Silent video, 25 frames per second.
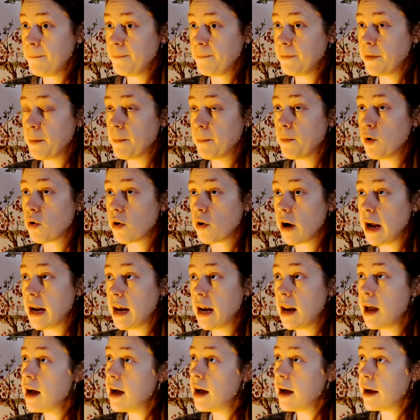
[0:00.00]
the more I
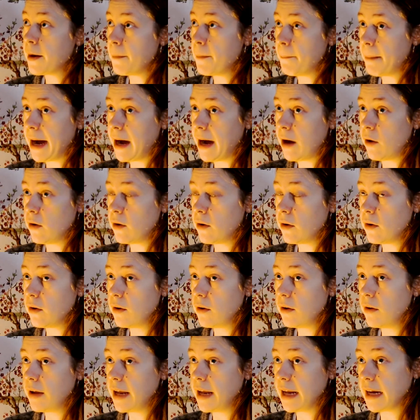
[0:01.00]
learn about
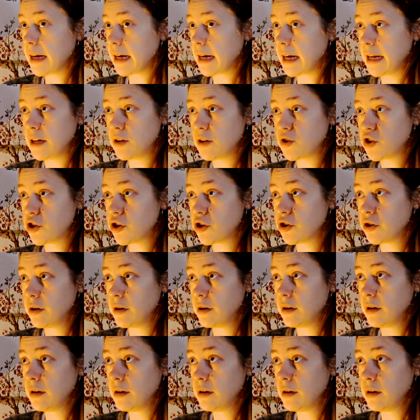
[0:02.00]
English